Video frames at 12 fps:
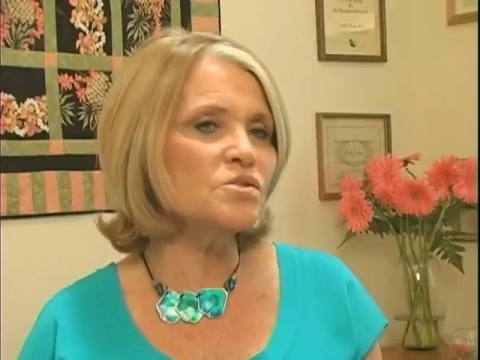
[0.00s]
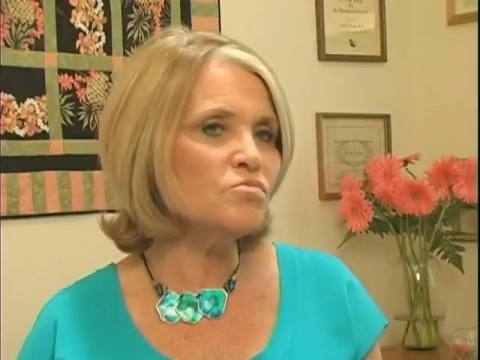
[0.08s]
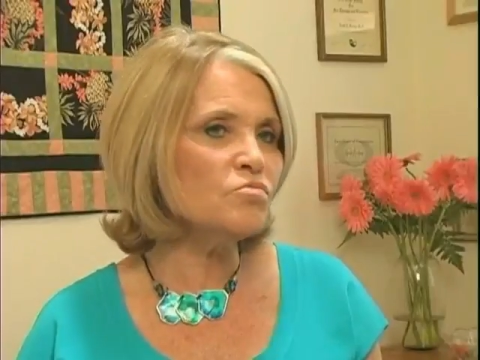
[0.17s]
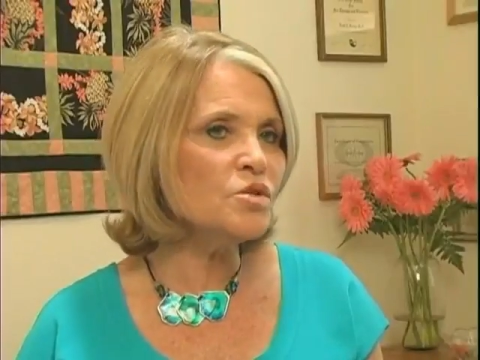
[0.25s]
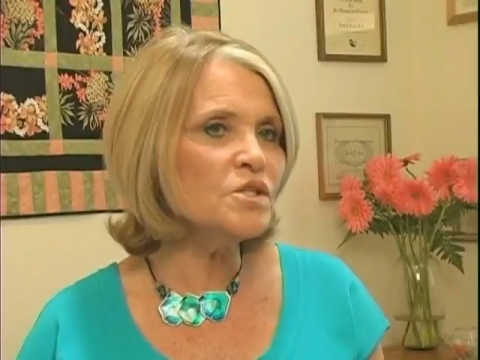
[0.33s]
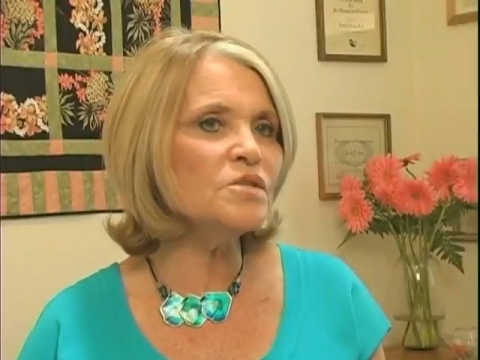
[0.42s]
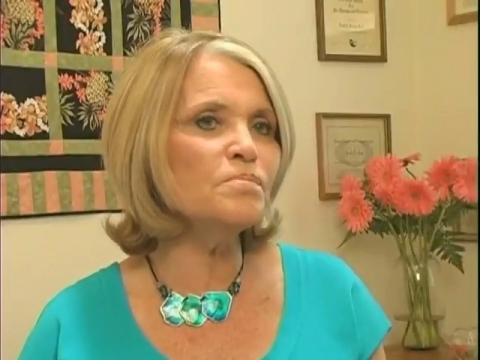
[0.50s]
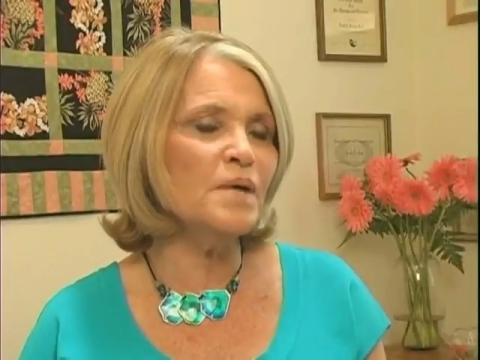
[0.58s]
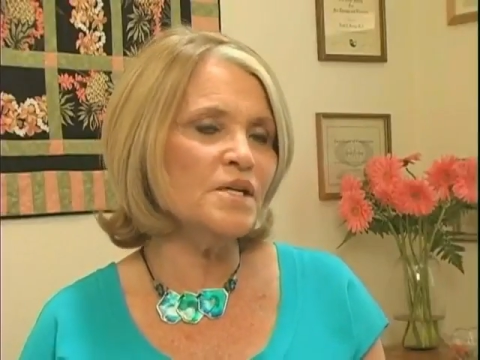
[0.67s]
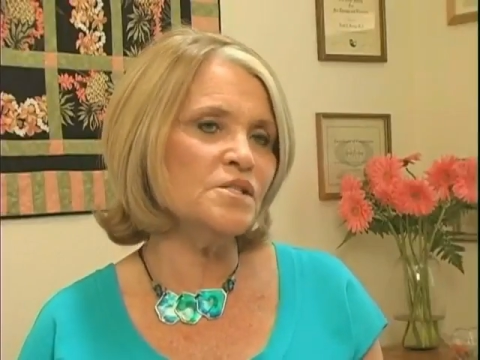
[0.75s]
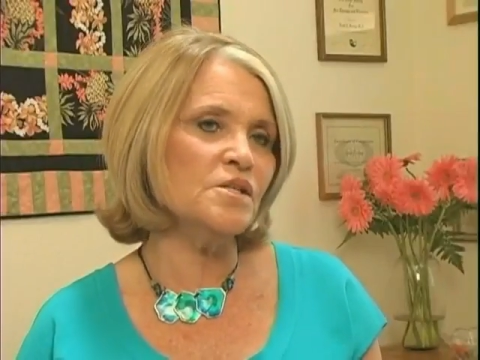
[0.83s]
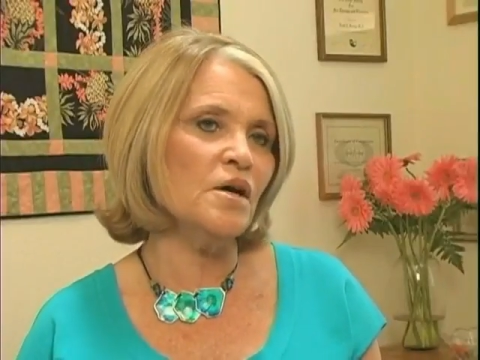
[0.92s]
real
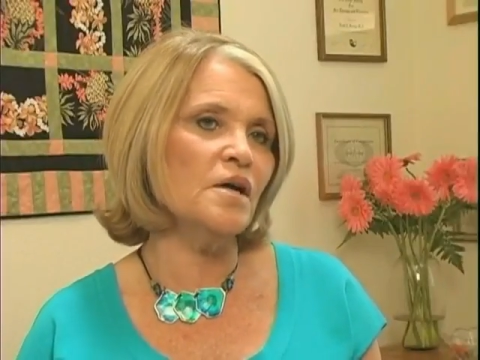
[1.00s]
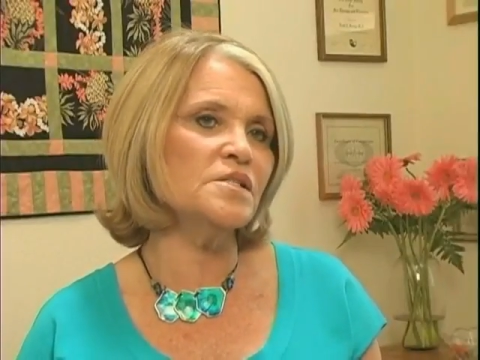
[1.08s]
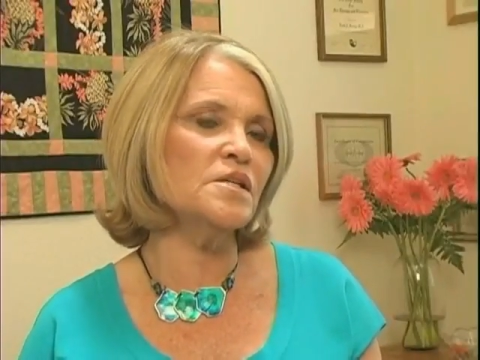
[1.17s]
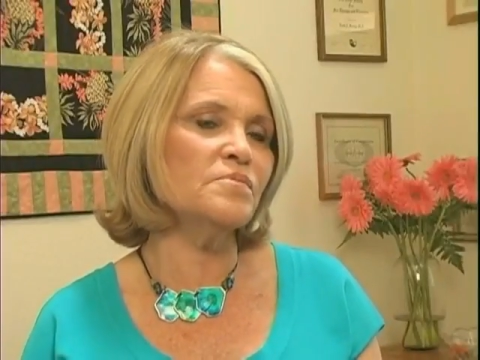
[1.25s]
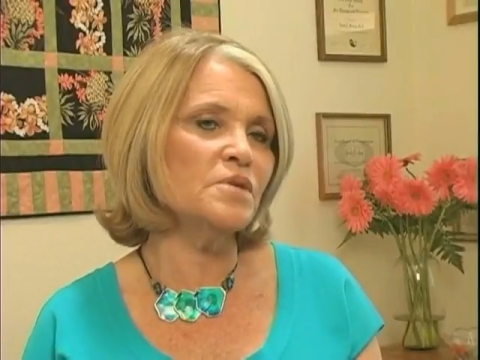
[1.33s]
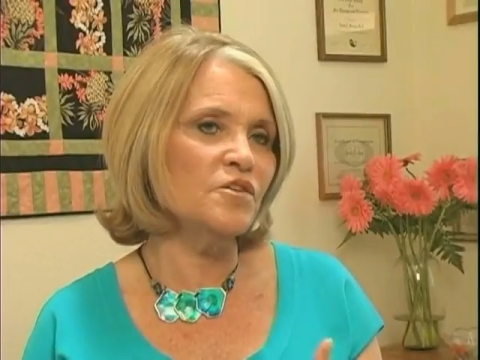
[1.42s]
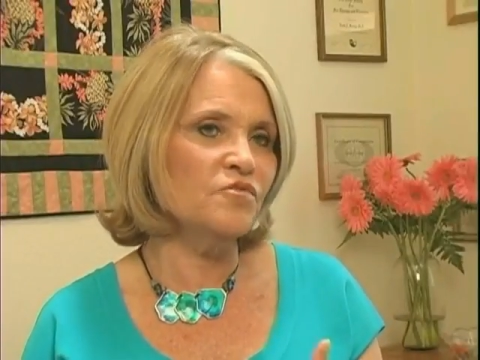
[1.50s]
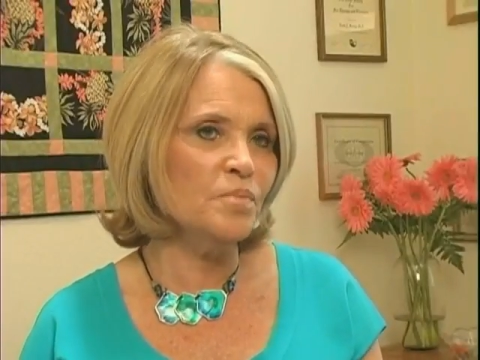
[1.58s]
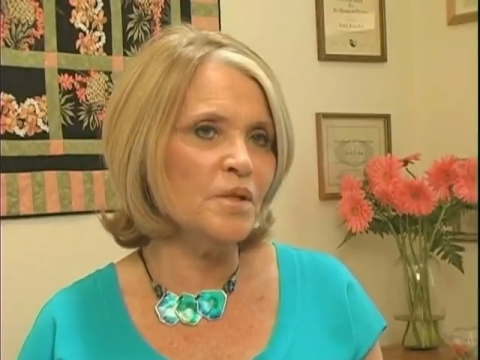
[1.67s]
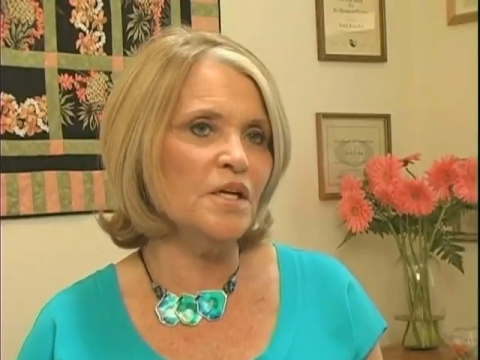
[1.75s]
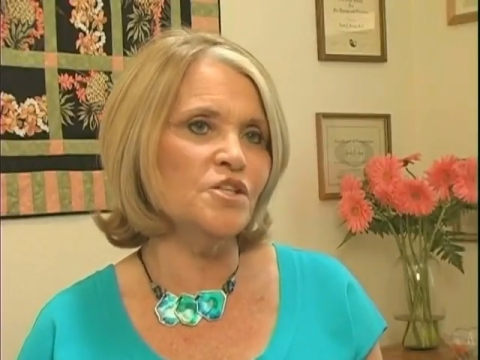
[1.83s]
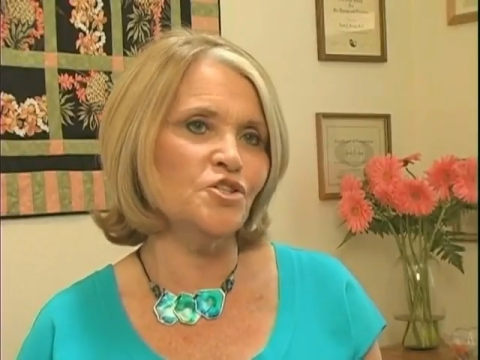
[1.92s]
basic concept of
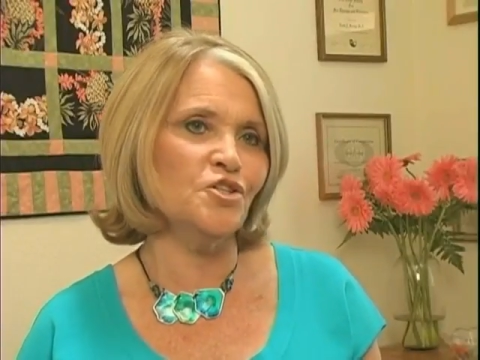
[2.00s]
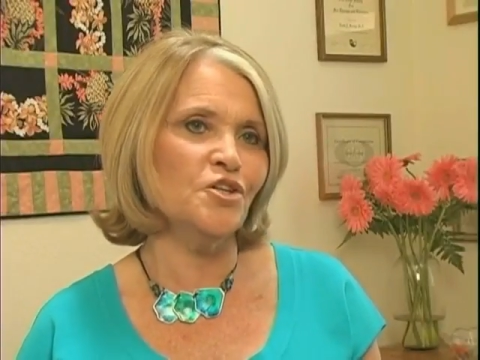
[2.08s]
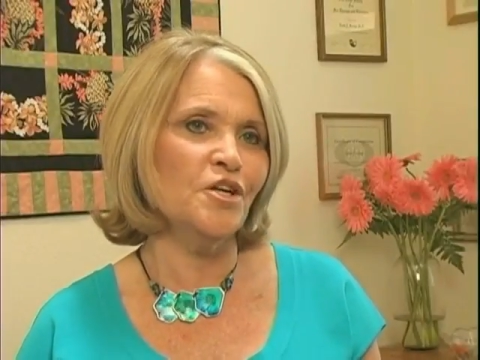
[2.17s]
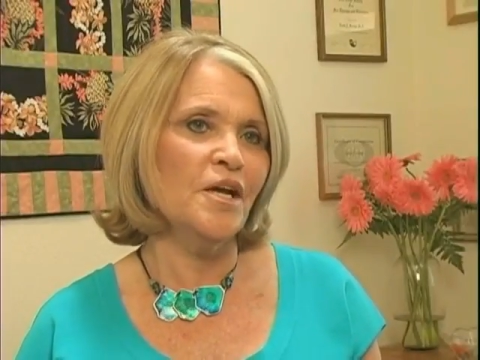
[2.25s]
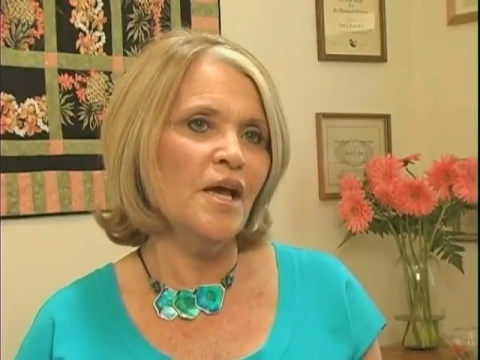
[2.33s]
pleasure